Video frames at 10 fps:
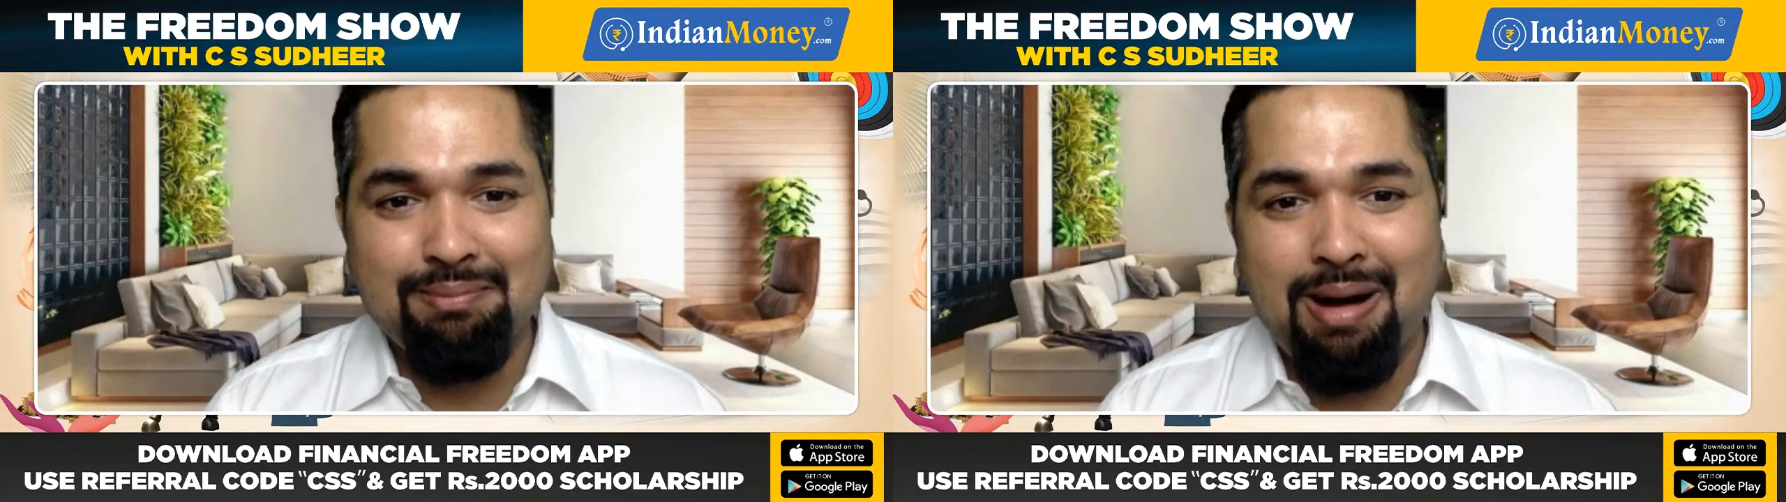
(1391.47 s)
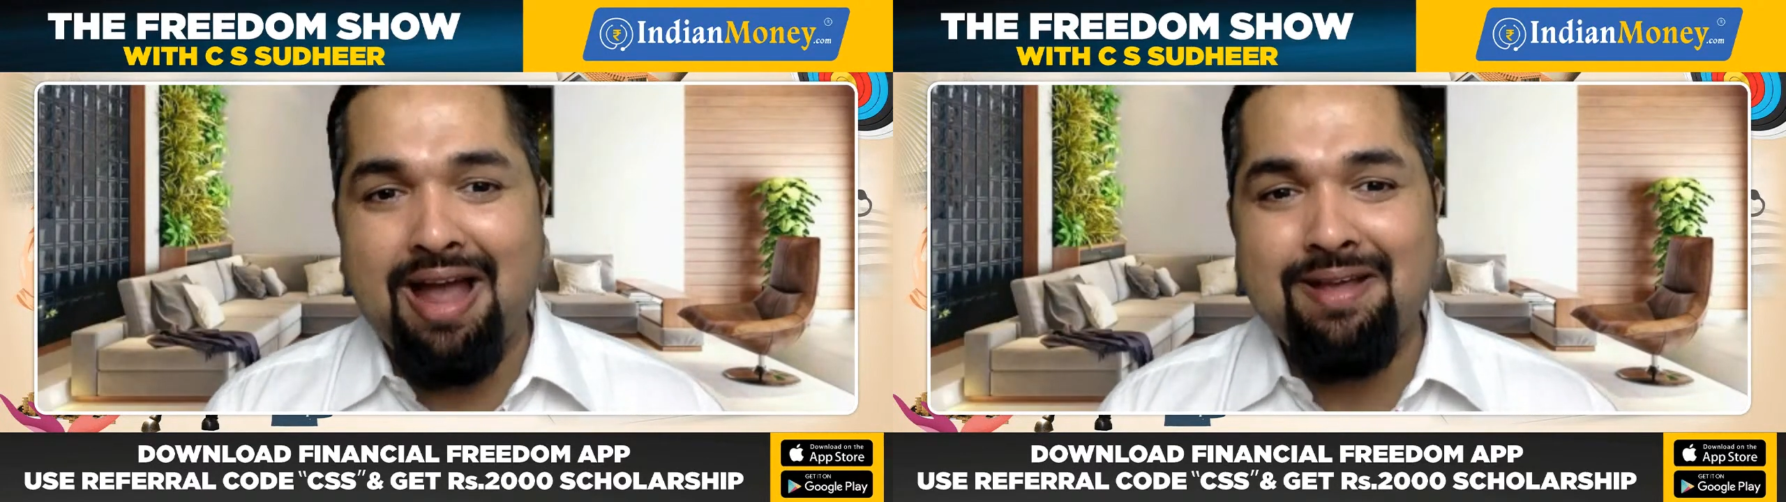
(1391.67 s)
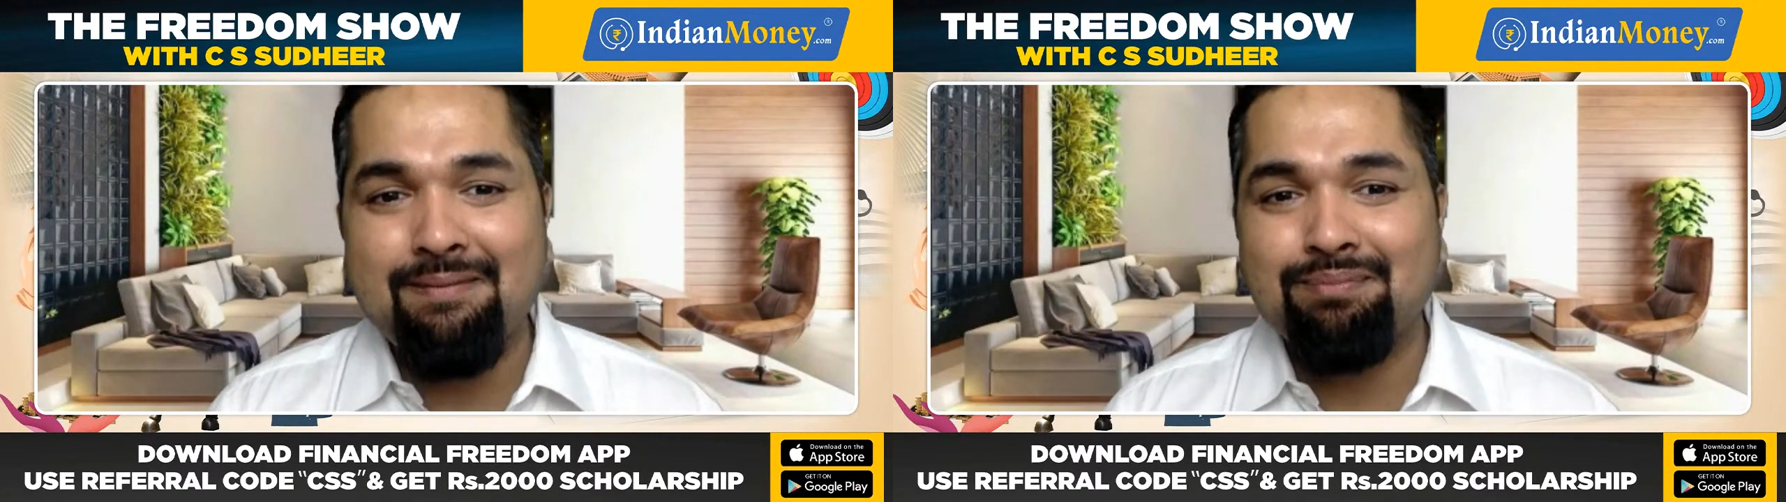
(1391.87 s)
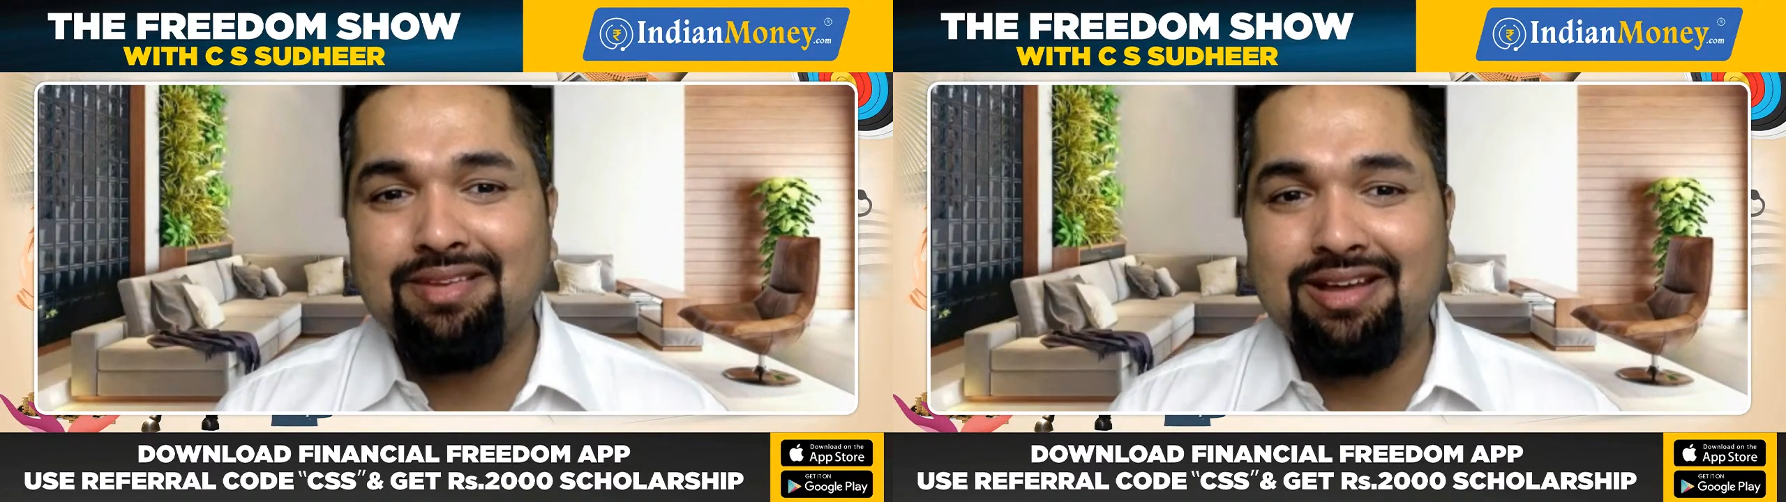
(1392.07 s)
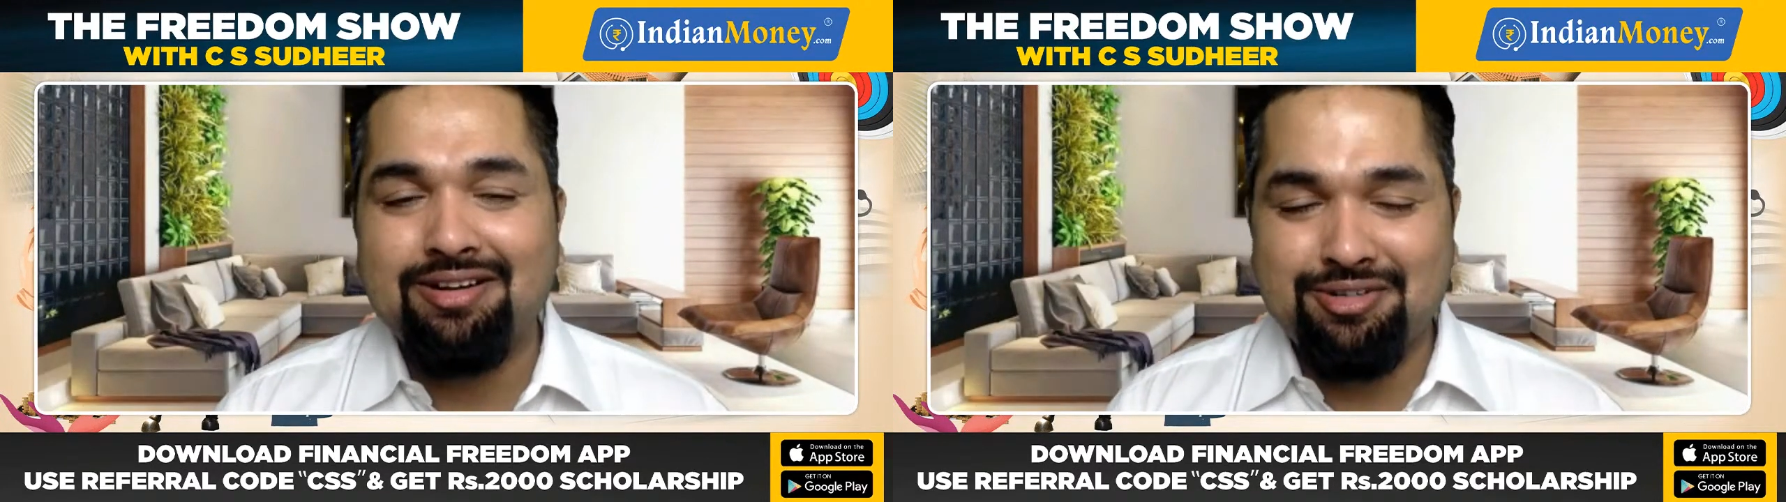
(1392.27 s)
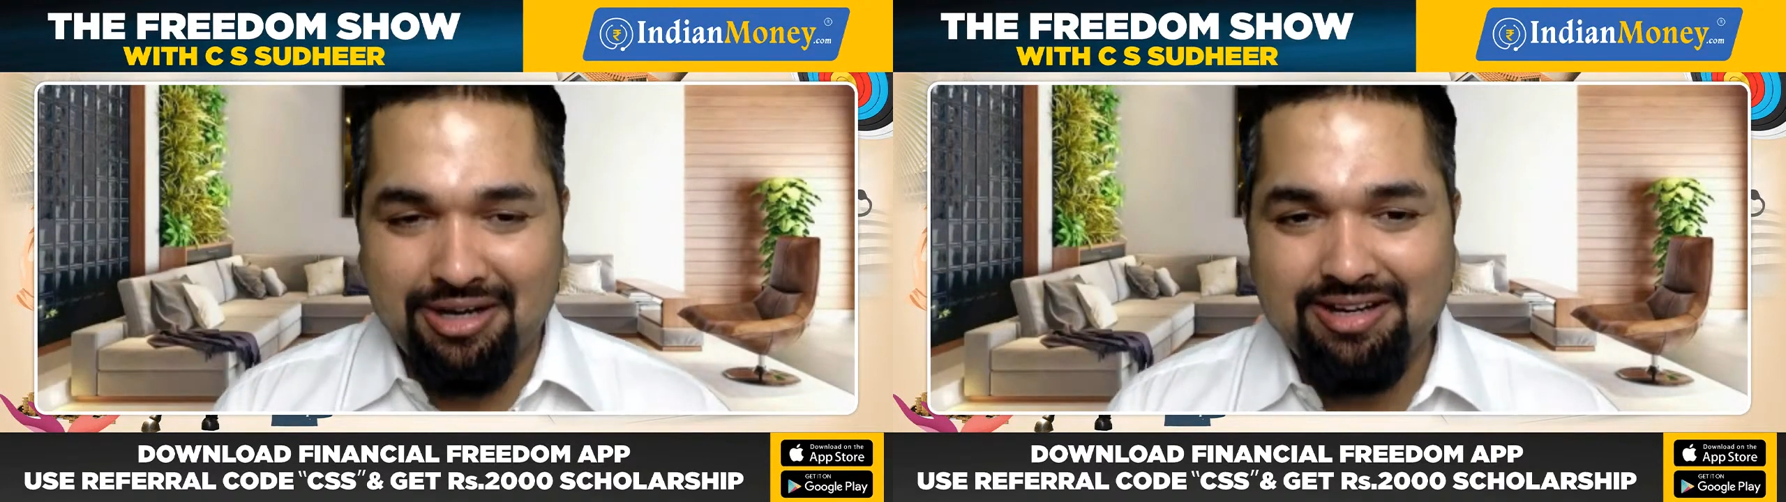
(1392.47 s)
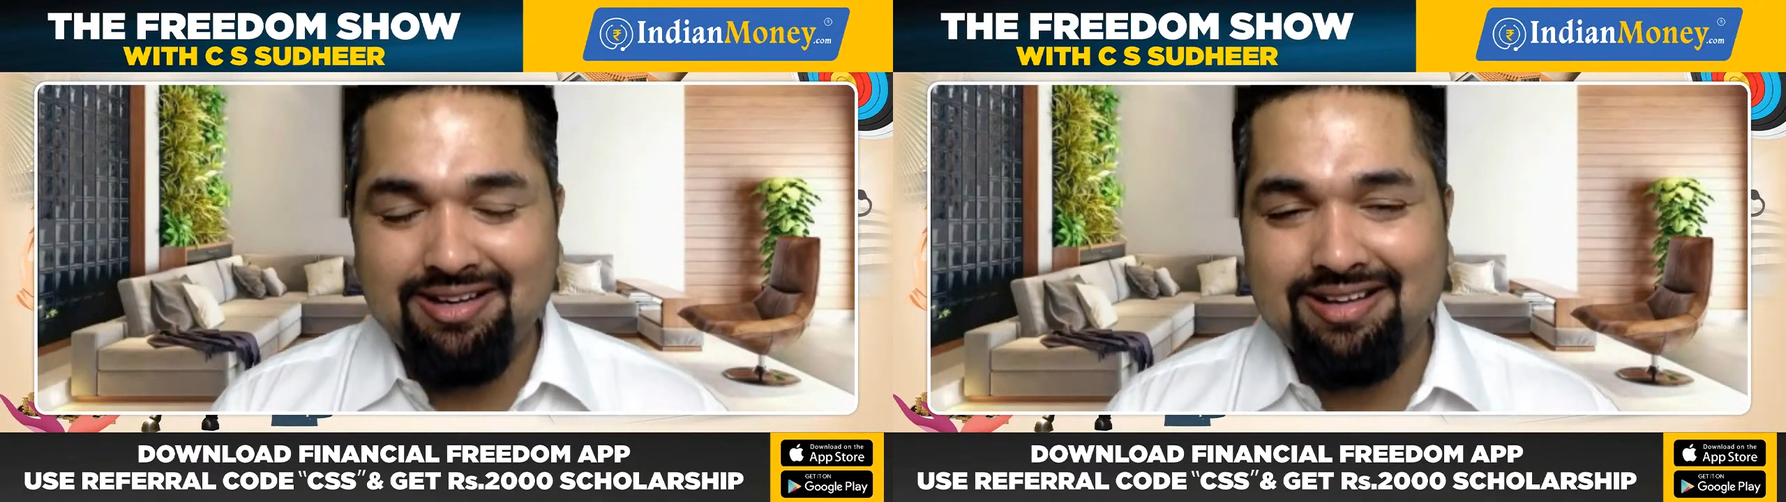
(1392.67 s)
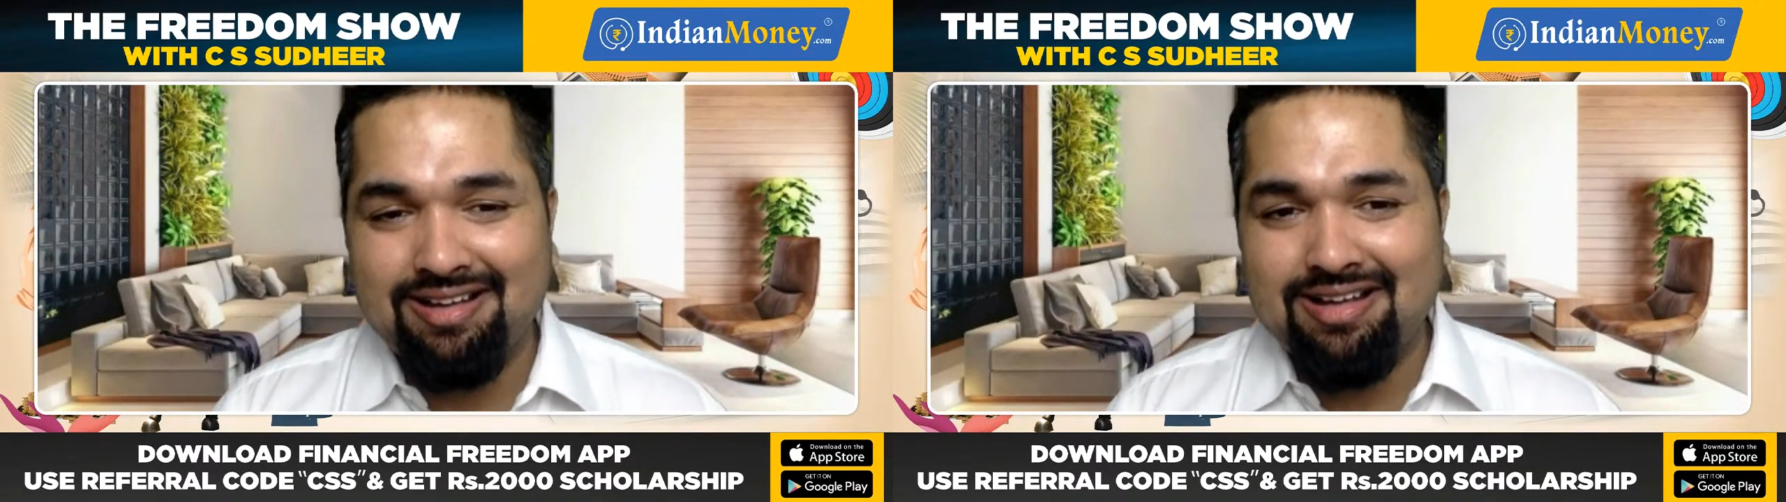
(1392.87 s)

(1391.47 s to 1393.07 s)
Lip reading: by train.